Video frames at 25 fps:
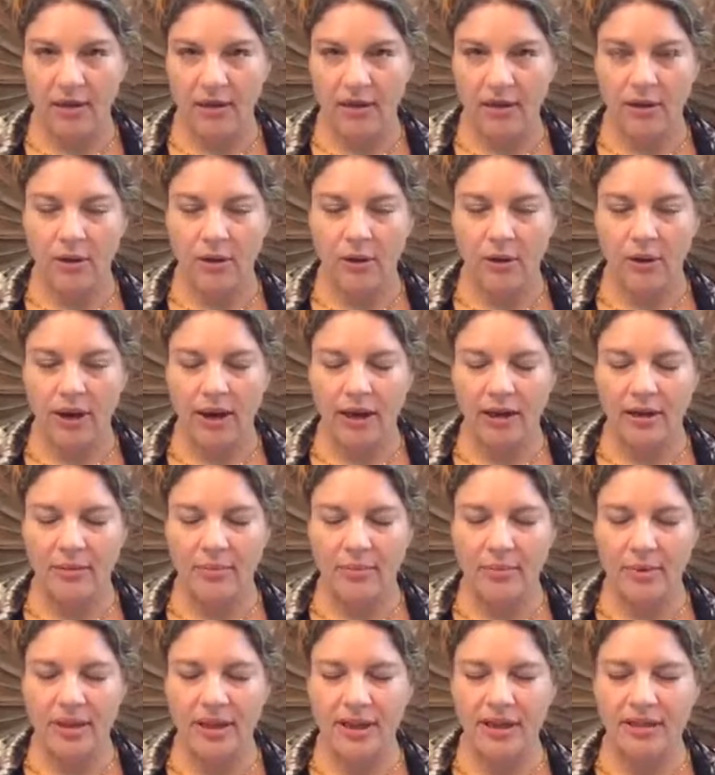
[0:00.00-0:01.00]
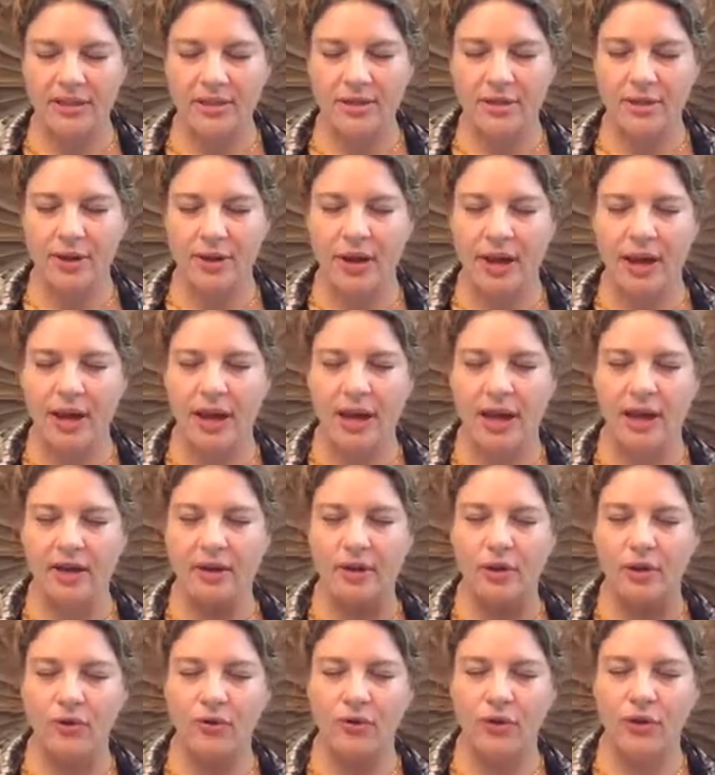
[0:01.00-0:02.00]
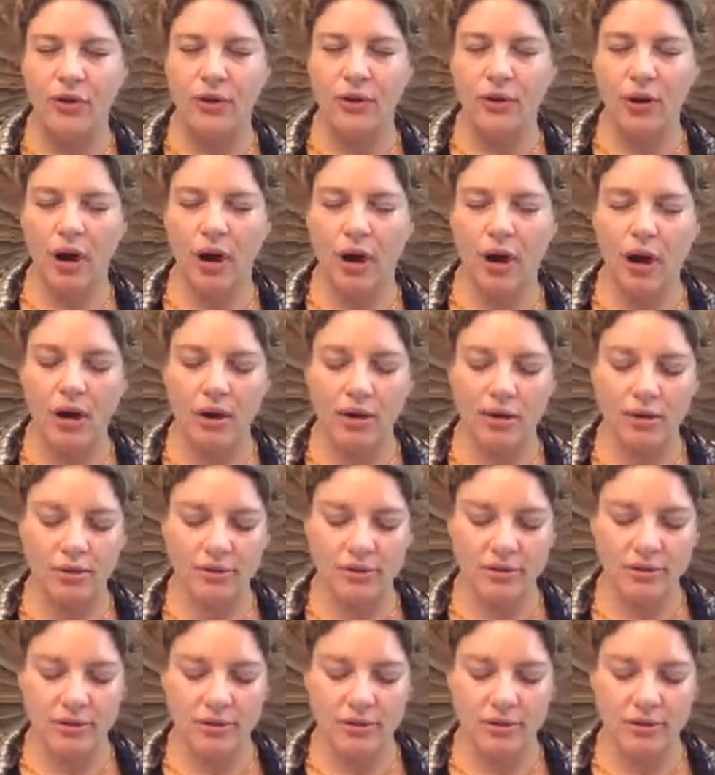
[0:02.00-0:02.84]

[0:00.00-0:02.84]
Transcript: Go ahead and place your hand over your heart